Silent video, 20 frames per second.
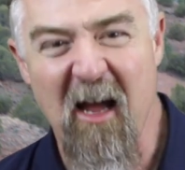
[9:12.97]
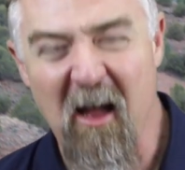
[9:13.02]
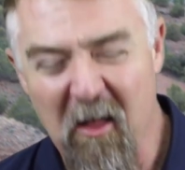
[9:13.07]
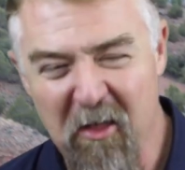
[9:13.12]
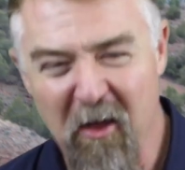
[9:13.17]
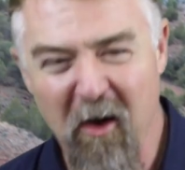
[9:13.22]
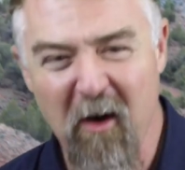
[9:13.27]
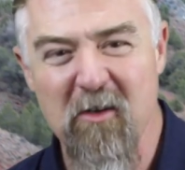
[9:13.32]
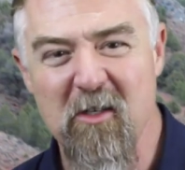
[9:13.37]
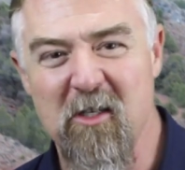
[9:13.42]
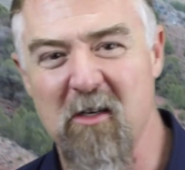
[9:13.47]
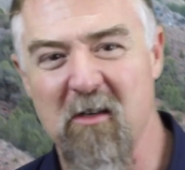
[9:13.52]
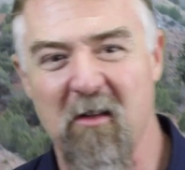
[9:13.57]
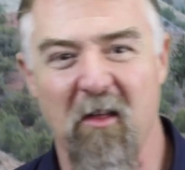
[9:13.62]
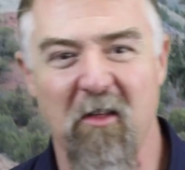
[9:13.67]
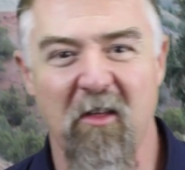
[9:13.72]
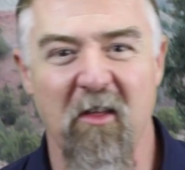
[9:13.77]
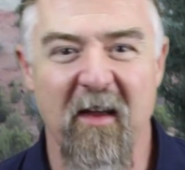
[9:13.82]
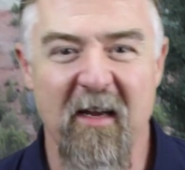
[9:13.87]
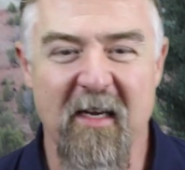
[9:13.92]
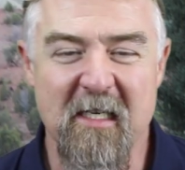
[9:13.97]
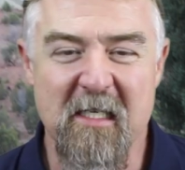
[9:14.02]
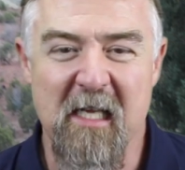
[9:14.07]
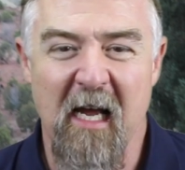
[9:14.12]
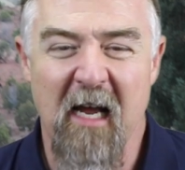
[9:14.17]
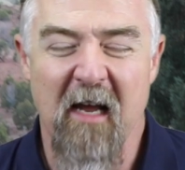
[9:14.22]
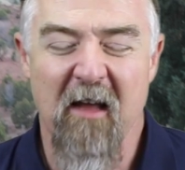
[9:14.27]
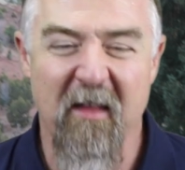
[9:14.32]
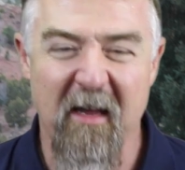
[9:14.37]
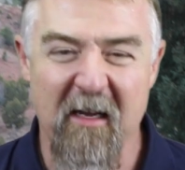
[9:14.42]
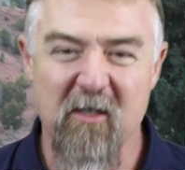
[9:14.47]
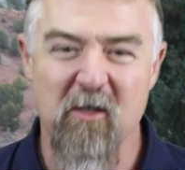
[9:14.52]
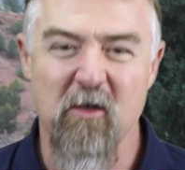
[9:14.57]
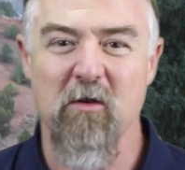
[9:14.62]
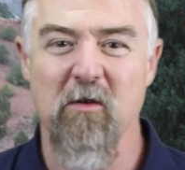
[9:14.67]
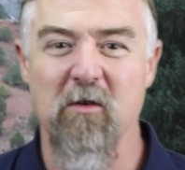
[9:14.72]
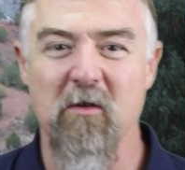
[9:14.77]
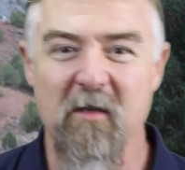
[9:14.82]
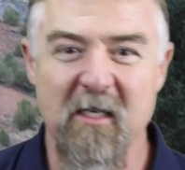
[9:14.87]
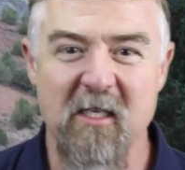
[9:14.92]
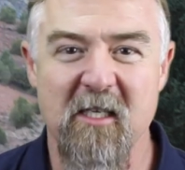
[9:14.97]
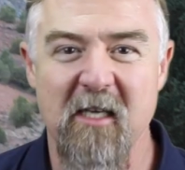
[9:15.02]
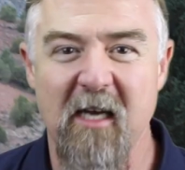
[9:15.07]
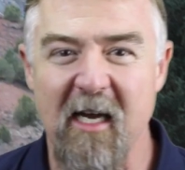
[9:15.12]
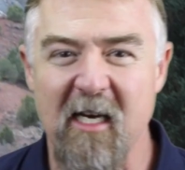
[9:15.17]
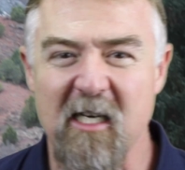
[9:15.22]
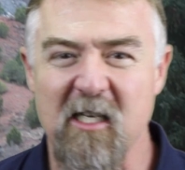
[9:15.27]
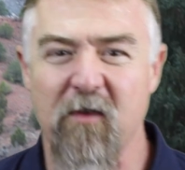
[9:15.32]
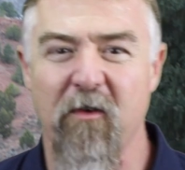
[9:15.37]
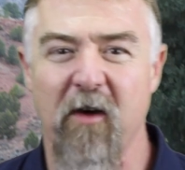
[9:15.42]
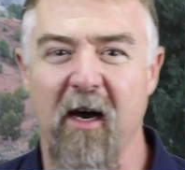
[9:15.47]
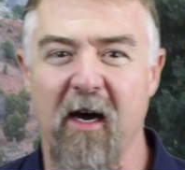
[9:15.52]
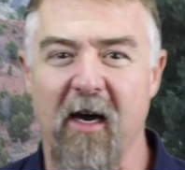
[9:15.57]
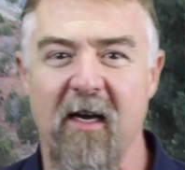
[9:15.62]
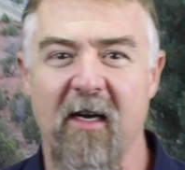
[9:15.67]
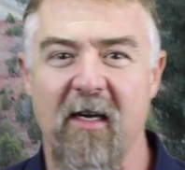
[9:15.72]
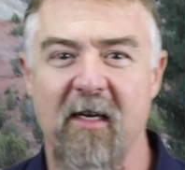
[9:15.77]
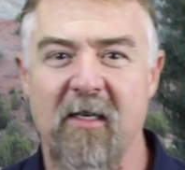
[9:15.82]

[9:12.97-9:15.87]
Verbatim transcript: Those are the things that truly satisfy.